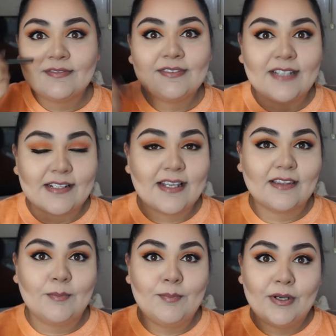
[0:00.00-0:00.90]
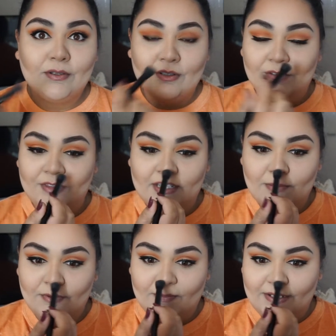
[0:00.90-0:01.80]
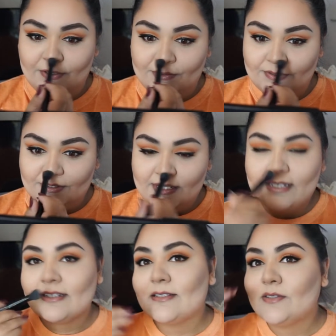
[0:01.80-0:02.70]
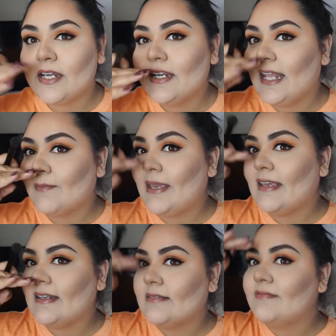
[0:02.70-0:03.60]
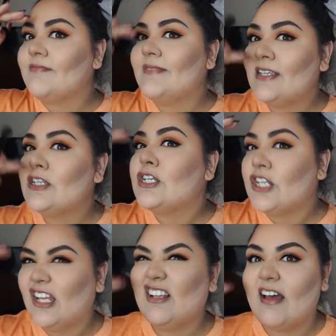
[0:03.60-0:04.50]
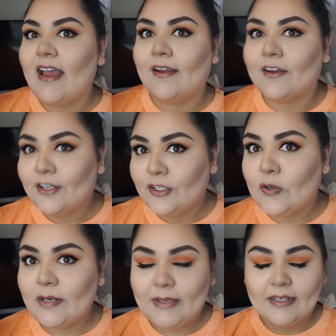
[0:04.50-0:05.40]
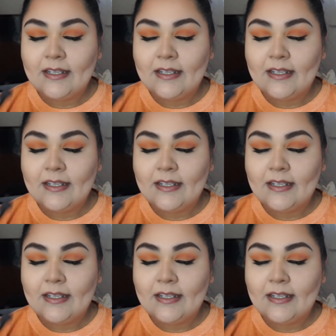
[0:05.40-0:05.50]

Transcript: That's like the middle of the tip of my nose because I'm trying to like make it a little higher. You know what I mean?